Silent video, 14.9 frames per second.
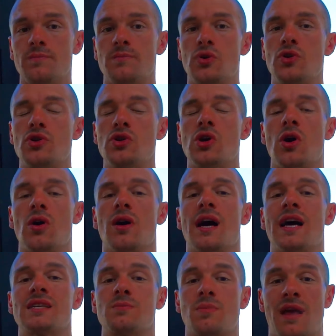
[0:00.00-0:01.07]
but not
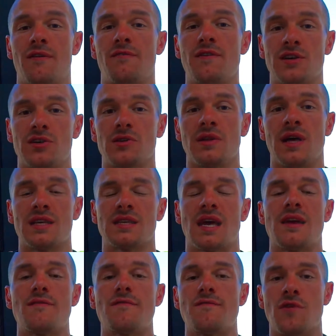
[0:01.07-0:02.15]
as beneficial as
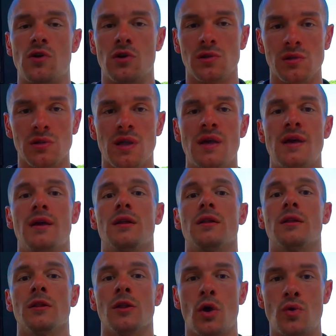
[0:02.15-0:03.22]
a full
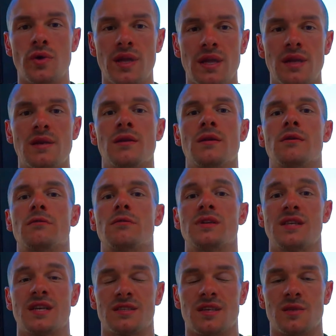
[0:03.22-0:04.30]
loading
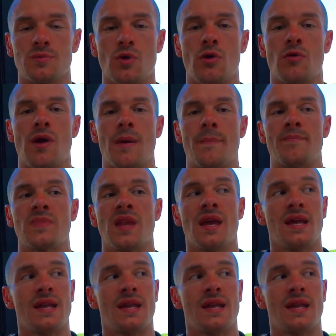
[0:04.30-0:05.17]
resistance program.